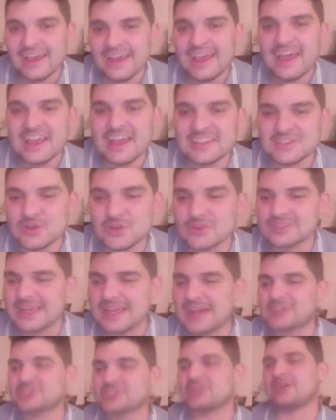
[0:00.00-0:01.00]
And so it's
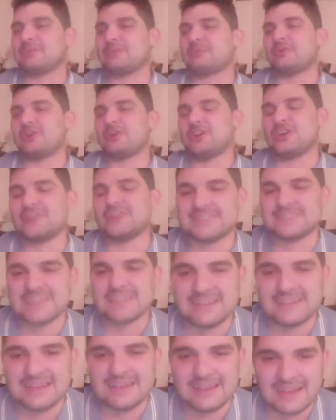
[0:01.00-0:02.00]
actually a pretty good
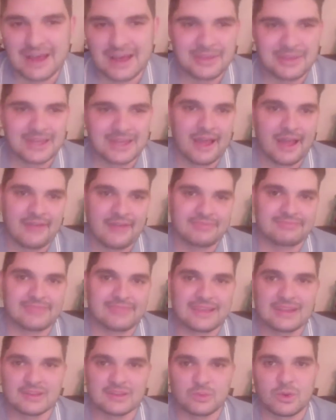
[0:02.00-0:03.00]
scene. And I mean, I
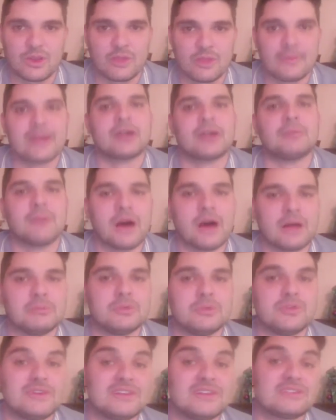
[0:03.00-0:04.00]
think it's one of the better Bond
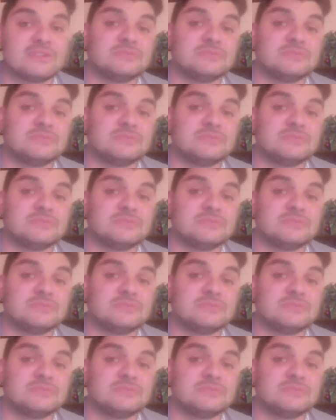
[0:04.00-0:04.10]
movies.